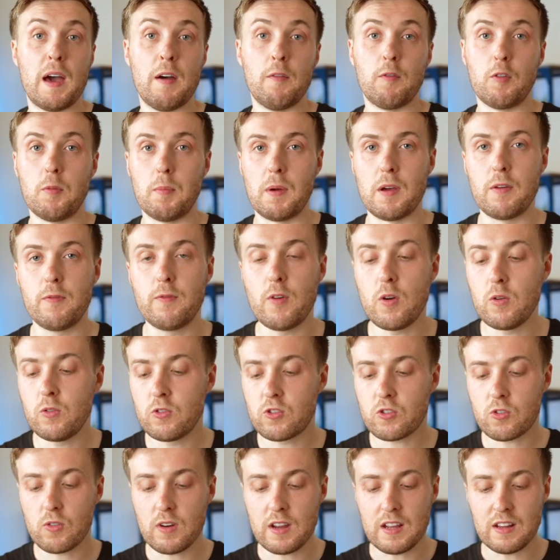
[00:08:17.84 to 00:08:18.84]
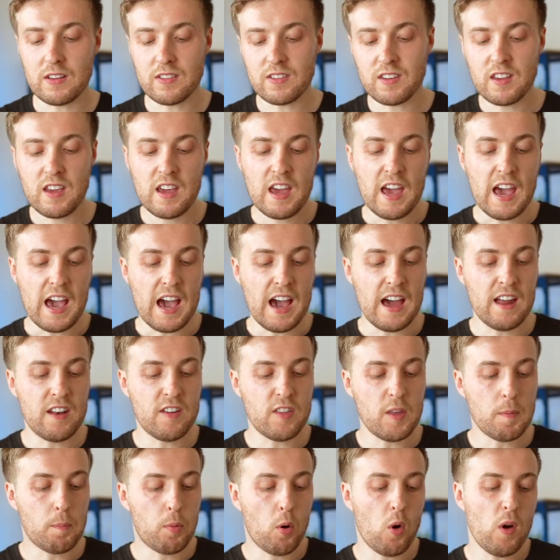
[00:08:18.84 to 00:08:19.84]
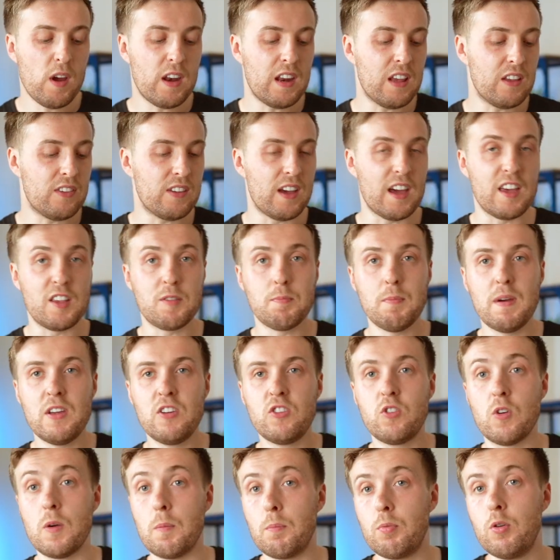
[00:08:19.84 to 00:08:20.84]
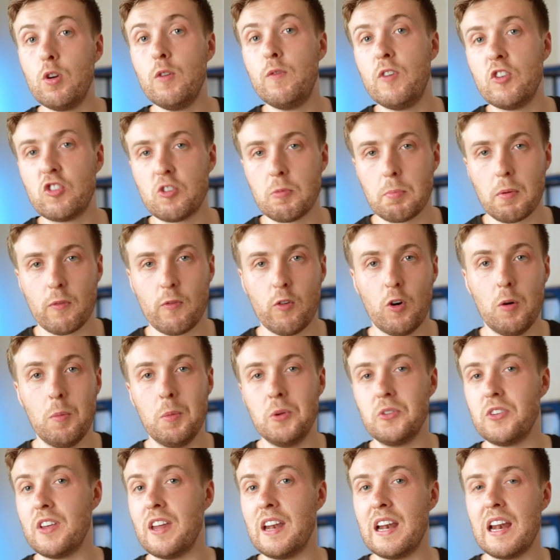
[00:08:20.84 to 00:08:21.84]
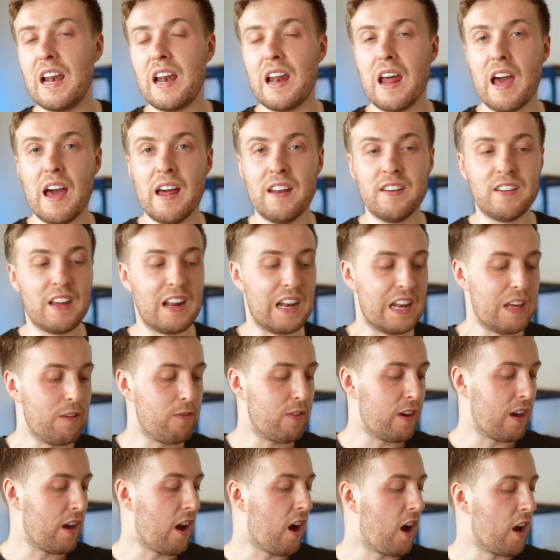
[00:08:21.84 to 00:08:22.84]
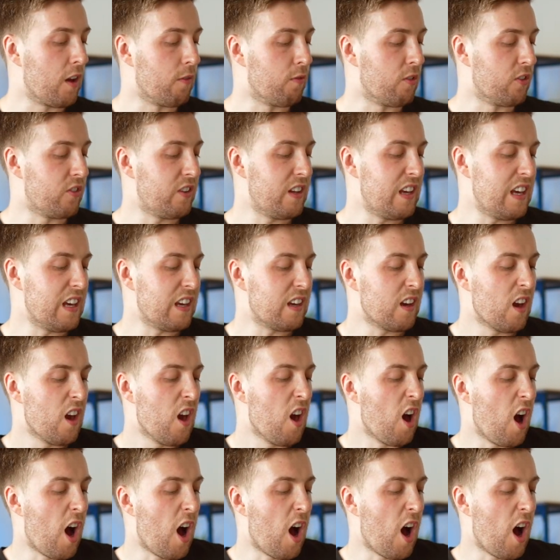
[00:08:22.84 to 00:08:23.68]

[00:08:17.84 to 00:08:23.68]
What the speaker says: and from my phone screens, and the point is that it's meant to improve visual performance and alleviate eye fatigue.